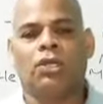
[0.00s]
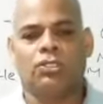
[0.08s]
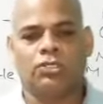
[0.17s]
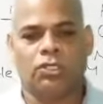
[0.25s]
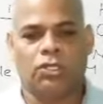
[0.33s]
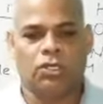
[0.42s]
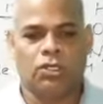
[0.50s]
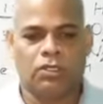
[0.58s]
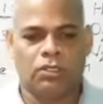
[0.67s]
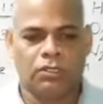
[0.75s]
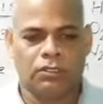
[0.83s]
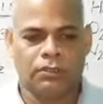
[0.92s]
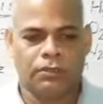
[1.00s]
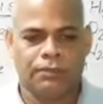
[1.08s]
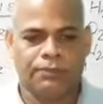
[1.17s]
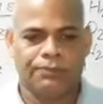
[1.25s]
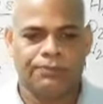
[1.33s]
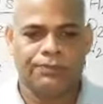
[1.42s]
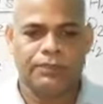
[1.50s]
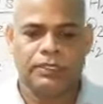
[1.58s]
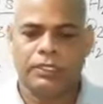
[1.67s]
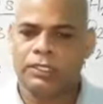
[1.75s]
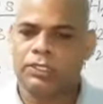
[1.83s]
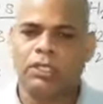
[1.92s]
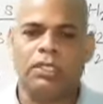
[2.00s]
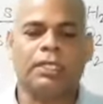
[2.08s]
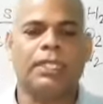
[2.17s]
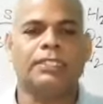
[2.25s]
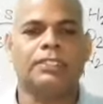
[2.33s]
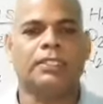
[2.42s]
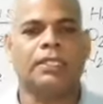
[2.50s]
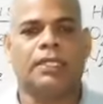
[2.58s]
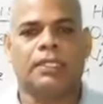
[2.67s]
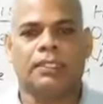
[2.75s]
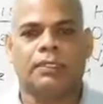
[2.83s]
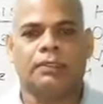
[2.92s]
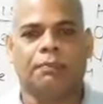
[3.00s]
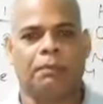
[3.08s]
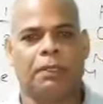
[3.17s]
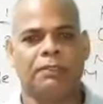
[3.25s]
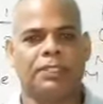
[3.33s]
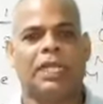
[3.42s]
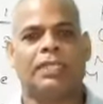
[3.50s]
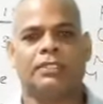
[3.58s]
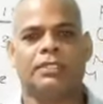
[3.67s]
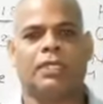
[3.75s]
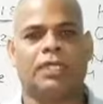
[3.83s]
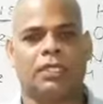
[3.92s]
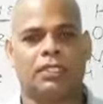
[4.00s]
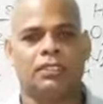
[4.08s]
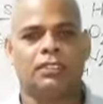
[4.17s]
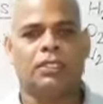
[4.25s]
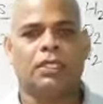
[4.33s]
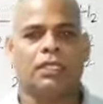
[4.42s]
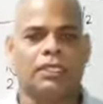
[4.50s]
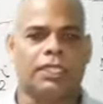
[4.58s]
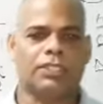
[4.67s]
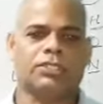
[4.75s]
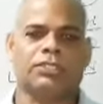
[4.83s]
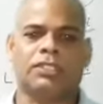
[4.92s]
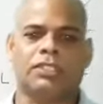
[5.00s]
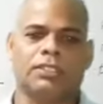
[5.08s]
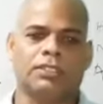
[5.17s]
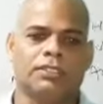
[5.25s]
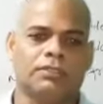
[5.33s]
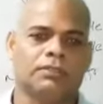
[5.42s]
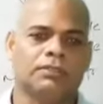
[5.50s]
So, it's alright, maybe that next day